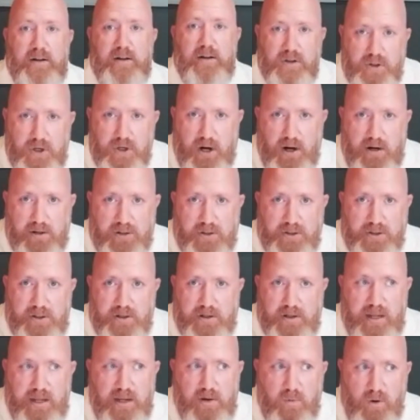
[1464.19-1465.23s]
Josh,
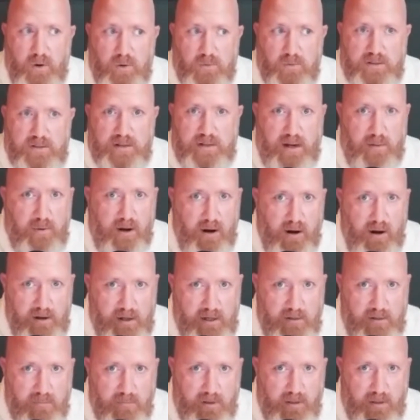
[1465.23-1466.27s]
he won't stop
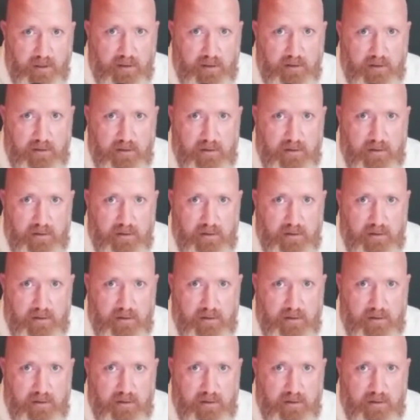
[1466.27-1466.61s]
hugging me.